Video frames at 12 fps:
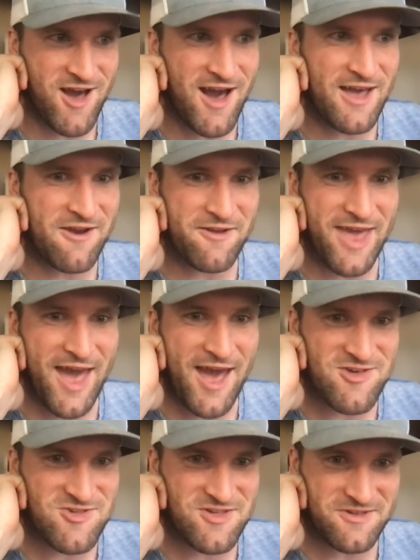higher
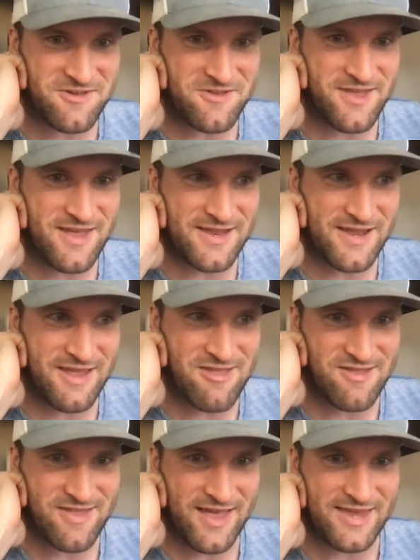cash yield and it's
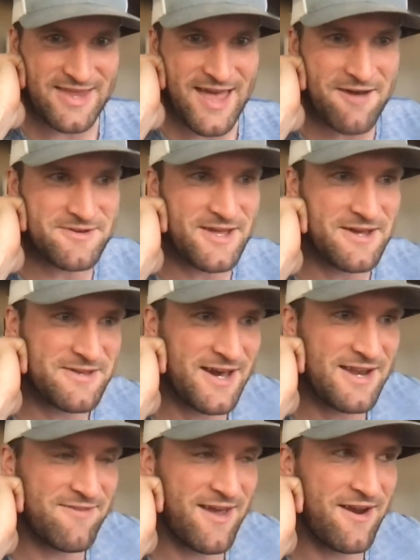in like a downtown kind
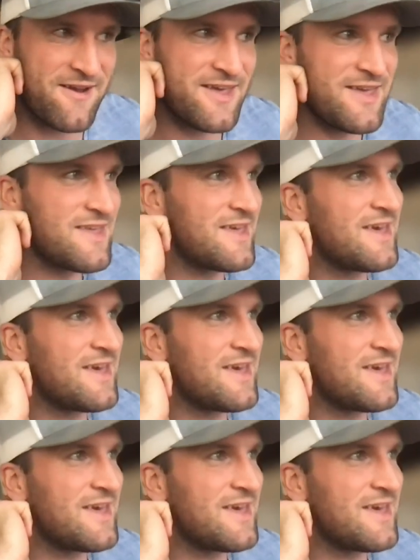of area?